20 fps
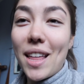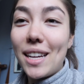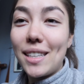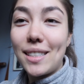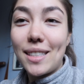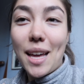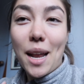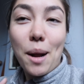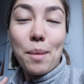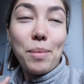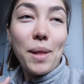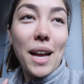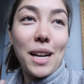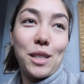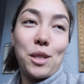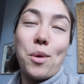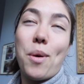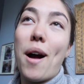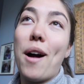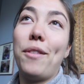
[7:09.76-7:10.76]
they set up
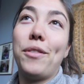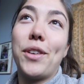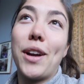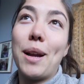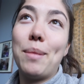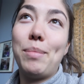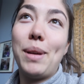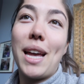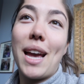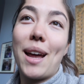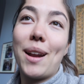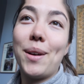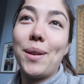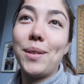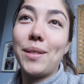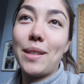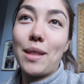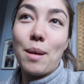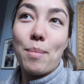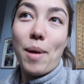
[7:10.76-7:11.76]
like 12 grand
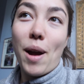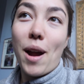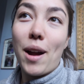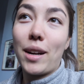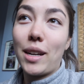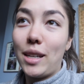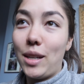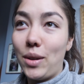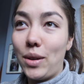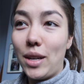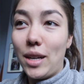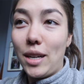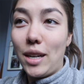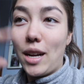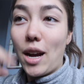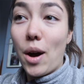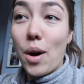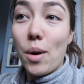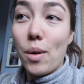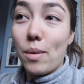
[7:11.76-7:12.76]
pianos in the park and you could
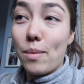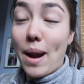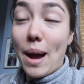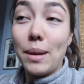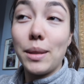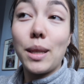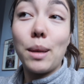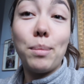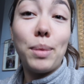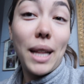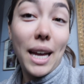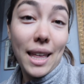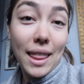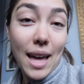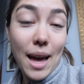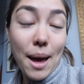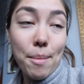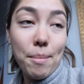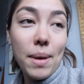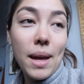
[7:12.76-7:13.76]
go around and play
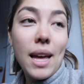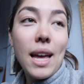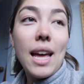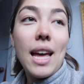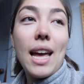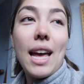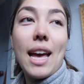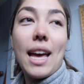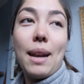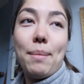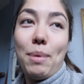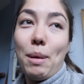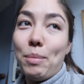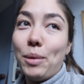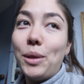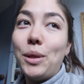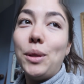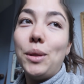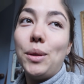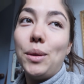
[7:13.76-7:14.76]
them and
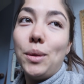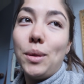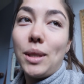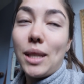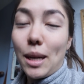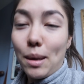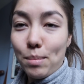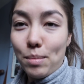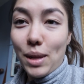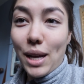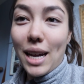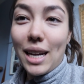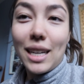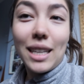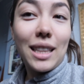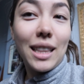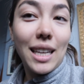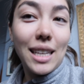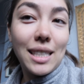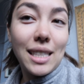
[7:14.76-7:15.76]
people who didn't play
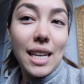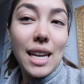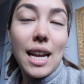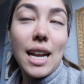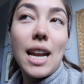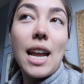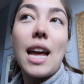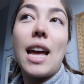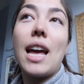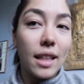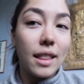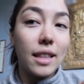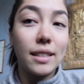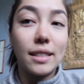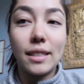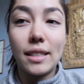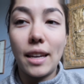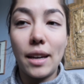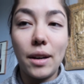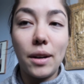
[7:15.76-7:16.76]
could listen. The
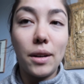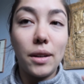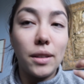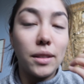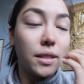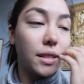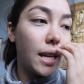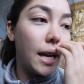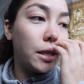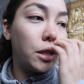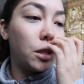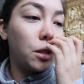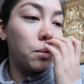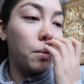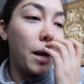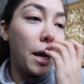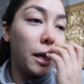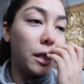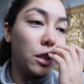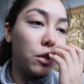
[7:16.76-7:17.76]
skills like just
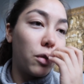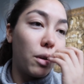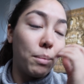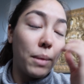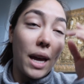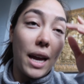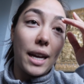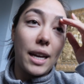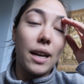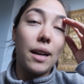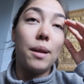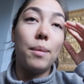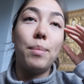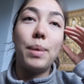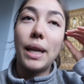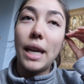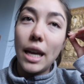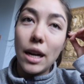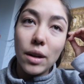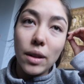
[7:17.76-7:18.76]
range from like
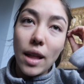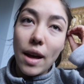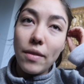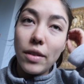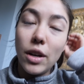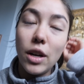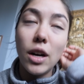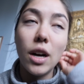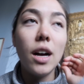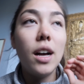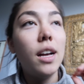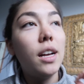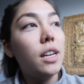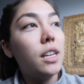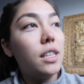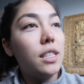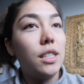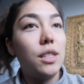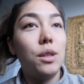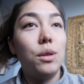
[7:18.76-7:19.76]
beginner level
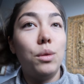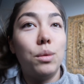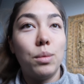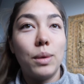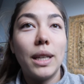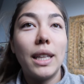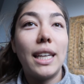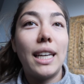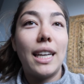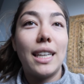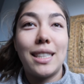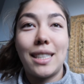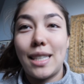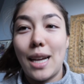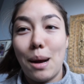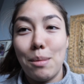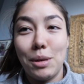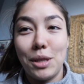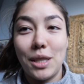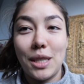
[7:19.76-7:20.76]
to really
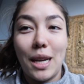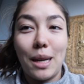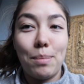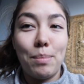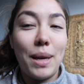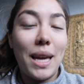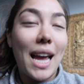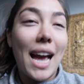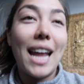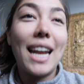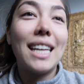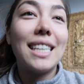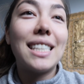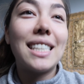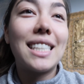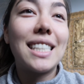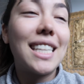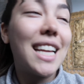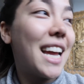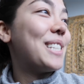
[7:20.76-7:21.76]
established like
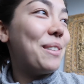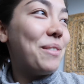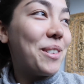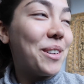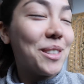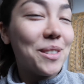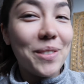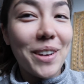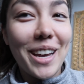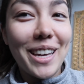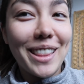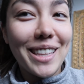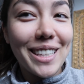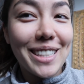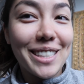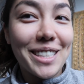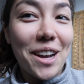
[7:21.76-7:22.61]
pianists. Someone was playing this